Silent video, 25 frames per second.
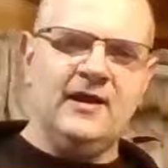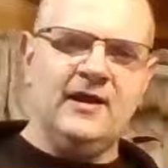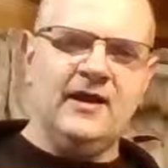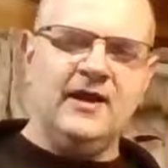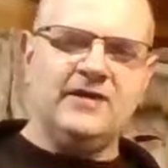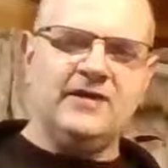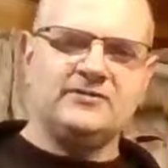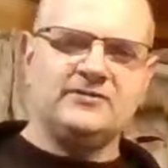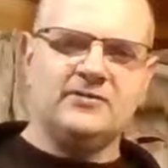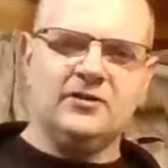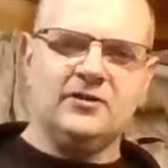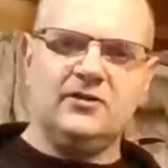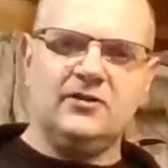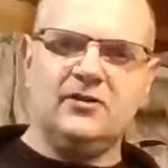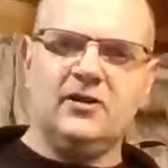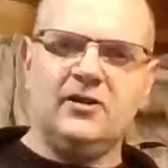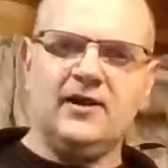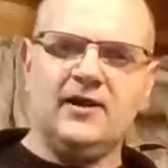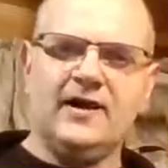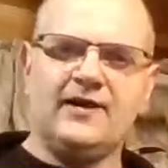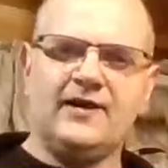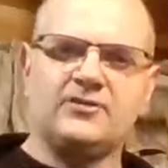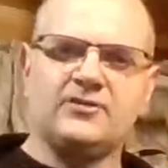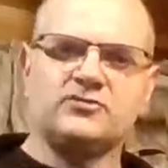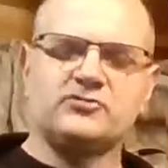has a
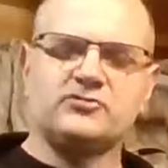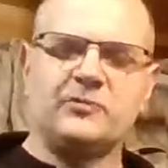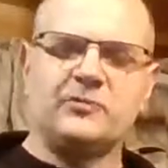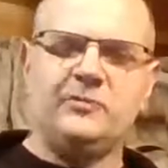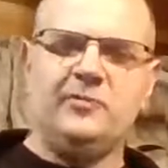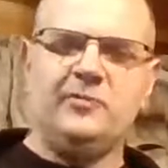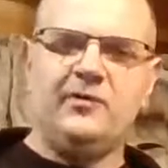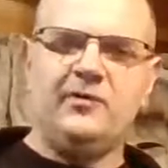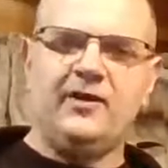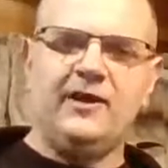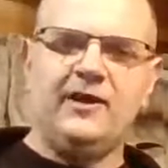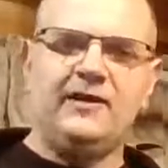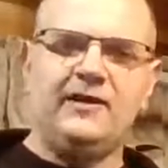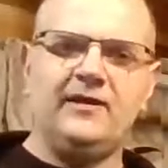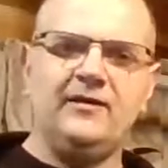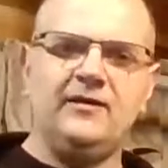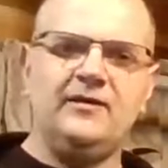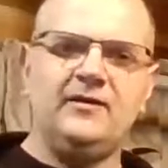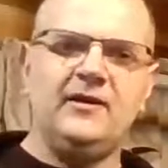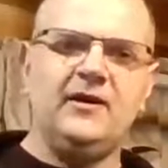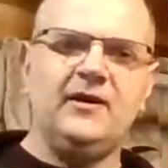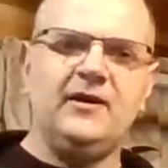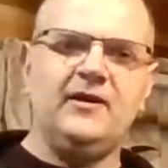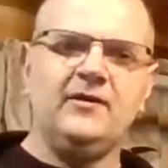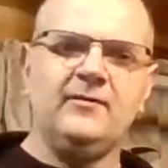little extra play
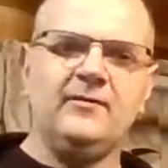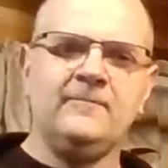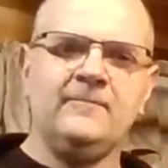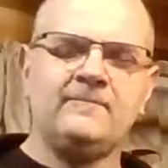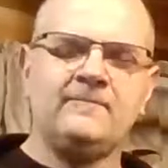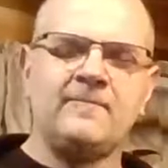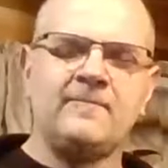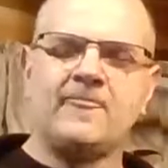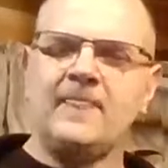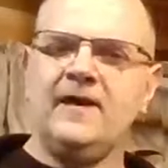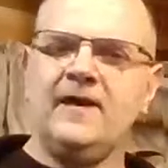in there,